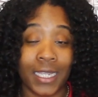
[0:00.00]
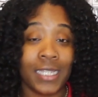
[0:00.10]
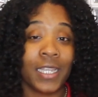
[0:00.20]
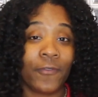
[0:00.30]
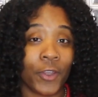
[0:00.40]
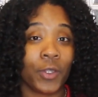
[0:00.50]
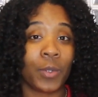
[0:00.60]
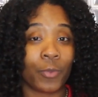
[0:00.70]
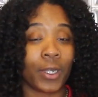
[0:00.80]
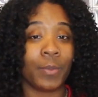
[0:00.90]
easy for you
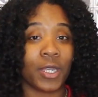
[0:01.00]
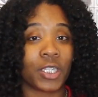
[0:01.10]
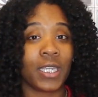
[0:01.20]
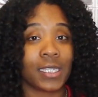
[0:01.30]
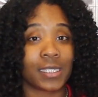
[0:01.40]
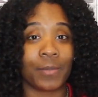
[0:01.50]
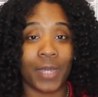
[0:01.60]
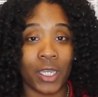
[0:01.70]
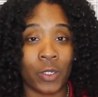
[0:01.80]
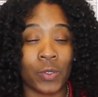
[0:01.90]
to pretty much get
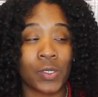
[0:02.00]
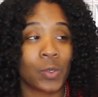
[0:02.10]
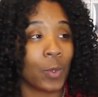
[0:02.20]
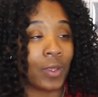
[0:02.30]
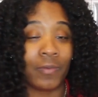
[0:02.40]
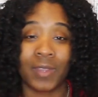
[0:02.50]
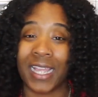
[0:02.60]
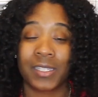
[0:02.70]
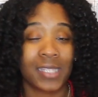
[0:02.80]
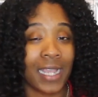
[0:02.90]
some L's on
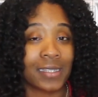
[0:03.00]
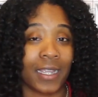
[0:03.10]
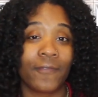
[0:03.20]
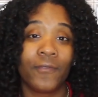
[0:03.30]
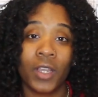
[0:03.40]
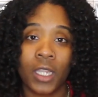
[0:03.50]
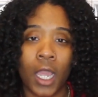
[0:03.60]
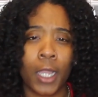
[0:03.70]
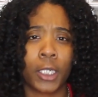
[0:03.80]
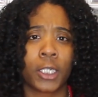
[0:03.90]
like sites like Foot
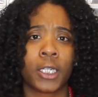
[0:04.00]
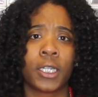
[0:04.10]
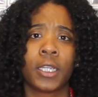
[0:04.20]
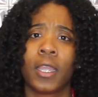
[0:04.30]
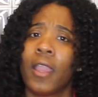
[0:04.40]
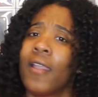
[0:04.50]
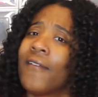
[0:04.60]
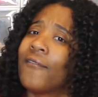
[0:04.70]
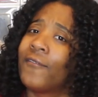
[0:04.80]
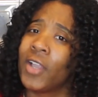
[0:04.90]
Locker,
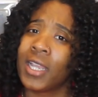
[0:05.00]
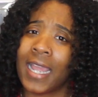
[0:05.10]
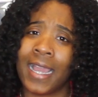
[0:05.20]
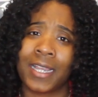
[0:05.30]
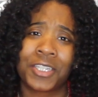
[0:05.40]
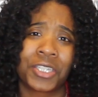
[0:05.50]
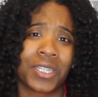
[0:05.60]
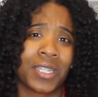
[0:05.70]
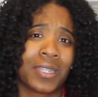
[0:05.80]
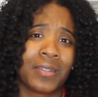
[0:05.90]
Foot
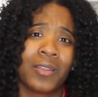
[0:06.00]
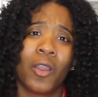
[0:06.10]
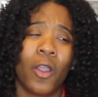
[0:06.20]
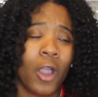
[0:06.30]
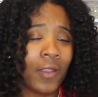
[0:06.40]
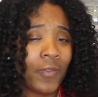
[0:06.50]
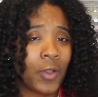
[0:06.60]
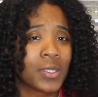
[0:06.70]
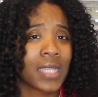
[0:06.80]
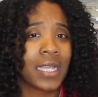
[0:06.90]
Action, all of
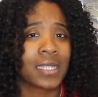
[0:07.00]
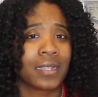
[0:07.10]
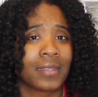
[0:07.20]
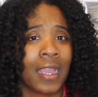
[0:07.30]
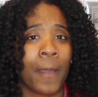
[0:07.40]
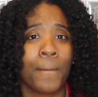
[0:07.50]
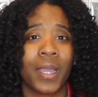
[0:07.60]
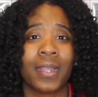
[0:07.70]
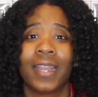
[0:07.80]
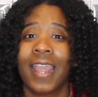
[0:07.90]
those sites like that,
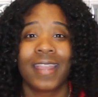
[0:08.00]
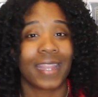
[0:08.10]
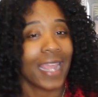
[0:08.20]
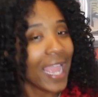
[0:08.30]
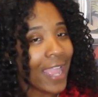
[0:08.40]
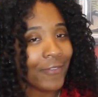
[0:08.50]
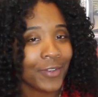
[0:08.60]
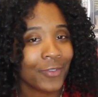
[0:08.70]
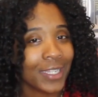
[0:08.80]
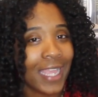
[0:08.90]
but they
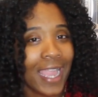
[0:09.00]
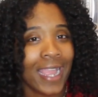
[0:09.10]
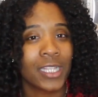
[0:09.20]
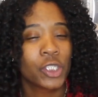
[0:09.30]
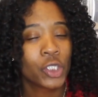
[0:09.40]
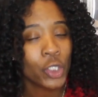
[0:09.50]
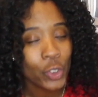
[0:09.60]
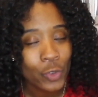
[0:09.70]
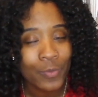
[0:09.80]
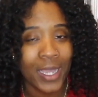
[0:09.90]
haven't really had
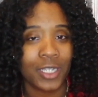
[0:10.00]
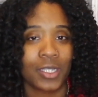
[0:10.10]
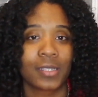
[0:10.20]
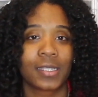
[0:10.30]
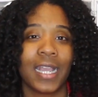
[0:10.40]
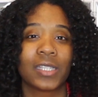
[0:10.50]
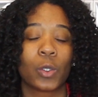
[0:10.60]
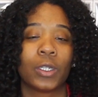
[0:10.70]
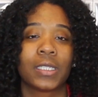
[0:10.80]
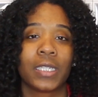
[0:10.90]
too much
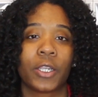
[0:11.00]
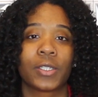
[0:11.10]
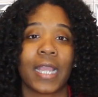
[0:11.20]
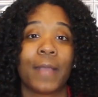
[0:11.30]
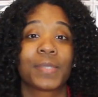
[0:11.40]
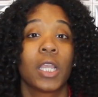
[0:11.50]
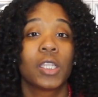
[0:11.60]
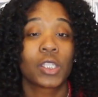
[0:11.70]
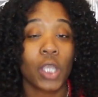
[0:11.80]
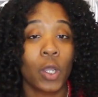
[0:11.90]
success on the Snkrs apps.
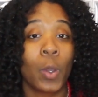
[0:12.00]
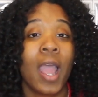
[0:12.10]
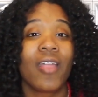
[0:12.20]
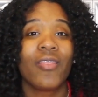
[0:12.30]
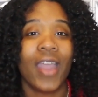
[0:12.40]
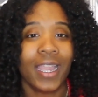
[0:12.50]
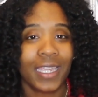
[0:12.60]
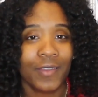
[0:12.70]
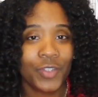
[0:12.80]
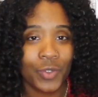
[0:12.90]
So
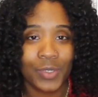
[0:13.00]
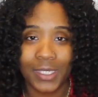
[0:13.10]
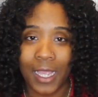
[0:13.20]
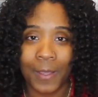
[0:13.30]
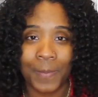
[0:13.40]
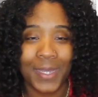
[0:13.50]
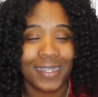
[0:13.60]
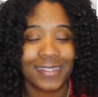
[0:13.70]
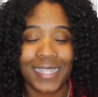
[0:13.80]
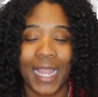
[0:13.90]
that gives you some
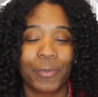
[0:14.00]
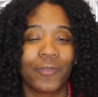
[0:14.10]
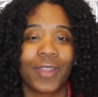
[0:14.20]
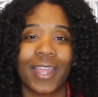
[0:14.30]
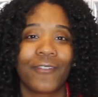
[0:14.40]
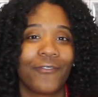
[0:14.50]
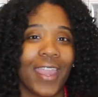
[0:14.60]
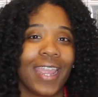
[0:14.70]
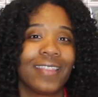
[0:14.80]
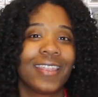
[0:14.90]
type of like
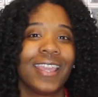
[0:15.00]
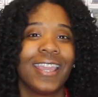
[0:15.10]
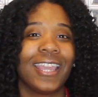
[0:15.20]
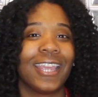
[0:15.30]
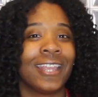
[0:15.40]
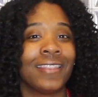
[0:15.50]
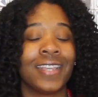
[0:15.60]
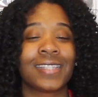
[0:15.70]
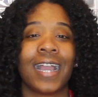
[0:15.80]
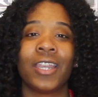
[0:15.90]
faith in
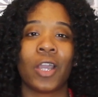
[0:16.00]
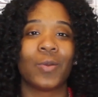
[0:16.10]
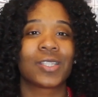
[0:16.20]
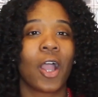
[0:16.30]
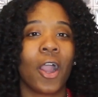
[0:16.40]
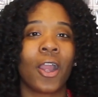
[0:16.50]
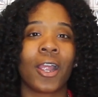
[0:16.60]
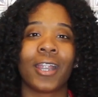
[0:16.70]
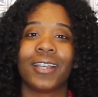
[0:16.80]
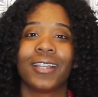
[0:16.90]
this. I know it's
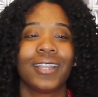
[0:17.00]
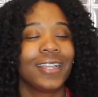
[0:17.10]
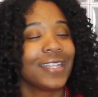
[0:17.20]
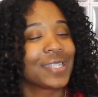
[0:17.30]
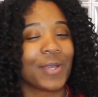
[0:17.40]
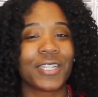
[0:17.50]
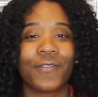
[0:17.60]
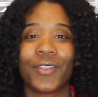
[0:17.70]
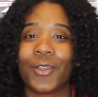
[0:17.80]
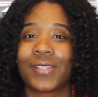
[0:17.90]
hard,
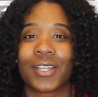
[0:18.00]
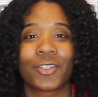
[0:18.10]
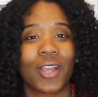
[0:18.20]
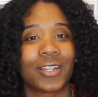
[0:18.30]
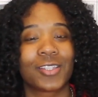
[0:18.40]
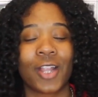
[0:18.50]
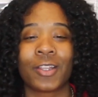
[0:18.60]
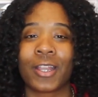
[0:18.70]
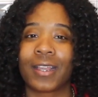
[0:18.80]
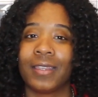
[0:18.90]
especially for those that are trying to
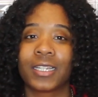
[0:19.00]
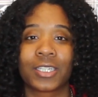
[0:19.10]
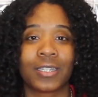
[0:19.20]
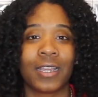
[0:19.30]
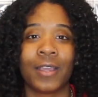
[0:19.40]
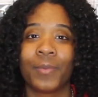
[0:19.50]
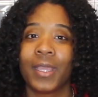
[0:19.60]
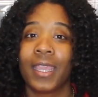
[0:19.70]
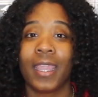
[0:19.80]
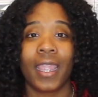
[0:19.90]
start their collection up,
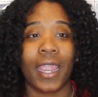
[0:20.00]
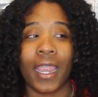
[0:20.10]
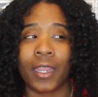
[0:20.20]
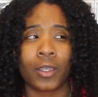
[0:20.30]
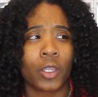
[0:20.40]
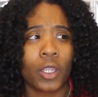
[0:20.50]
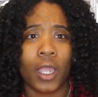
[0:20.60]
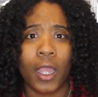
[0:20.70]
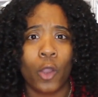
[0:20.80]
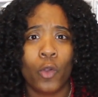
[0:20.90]
and
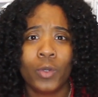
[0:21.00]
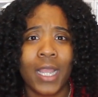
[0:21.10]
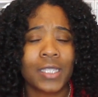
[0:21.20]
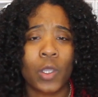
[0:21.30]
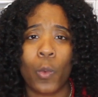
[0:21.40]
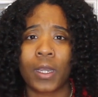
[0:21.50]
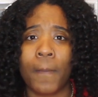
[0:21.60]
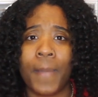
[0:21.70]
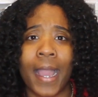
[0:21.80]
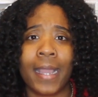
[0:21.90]
who doesn't want
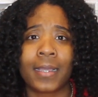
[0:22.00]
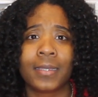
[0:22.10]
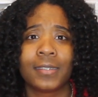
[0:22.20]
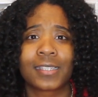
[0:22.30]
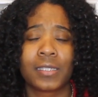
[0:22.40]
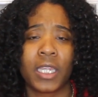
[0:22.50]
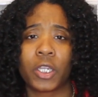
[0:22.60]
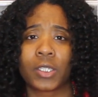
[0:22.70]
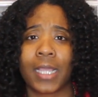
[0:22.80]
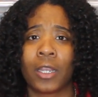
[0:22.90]
to buy
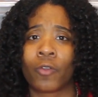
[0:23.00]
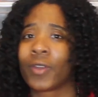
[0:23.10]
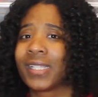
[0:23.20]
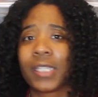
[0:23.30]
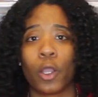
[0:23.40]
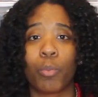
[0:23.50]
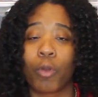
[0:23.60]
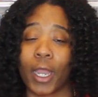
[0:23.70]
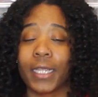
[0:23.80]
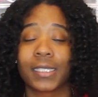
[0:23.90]
sneakers at a retail
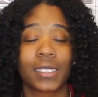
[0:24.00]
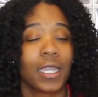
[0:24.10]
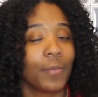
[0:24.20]
price?